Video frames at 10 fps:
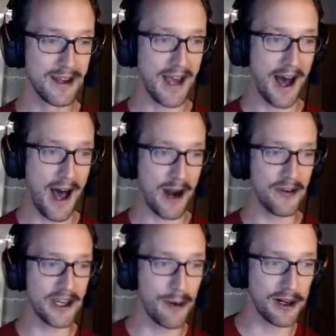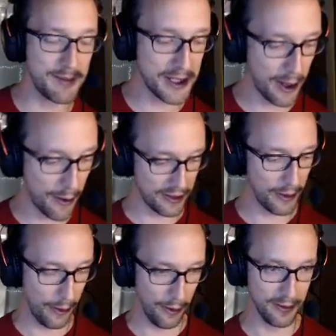Yeah, I don't think you want to see me go into
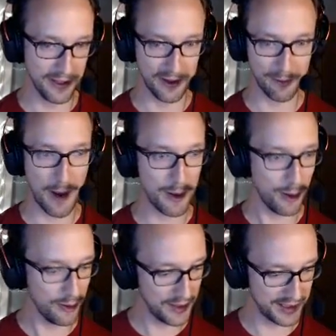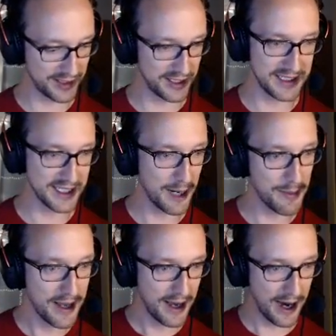the rabbit hole that this is going to dig
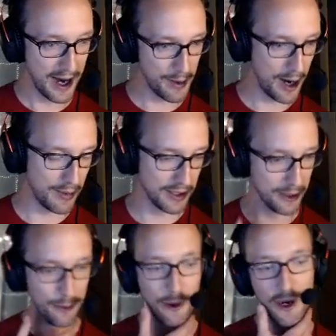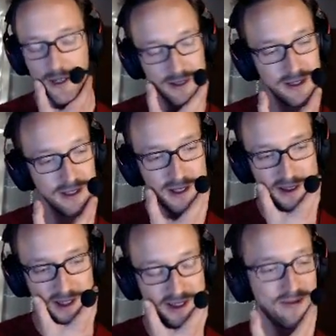up. I'm a little worried that
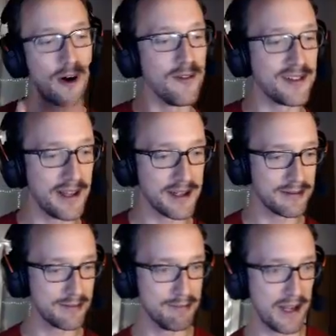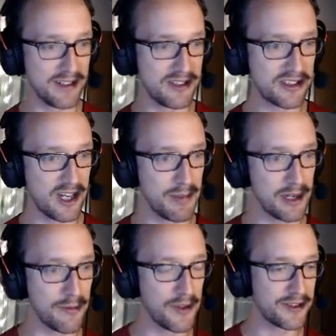this involves like messages
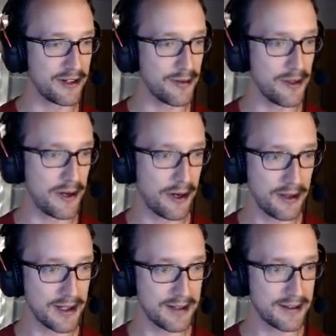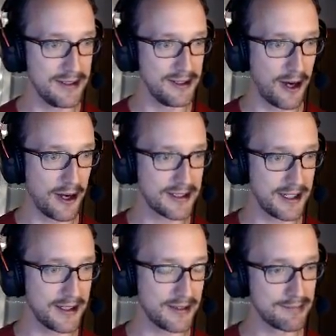coming over the server that are like not
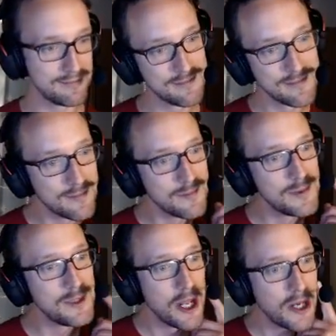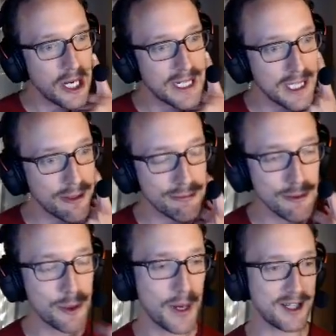getting
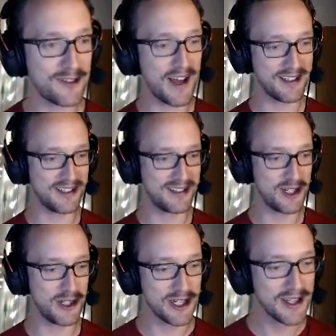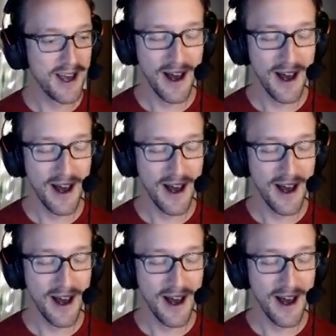through quite as fast as they should.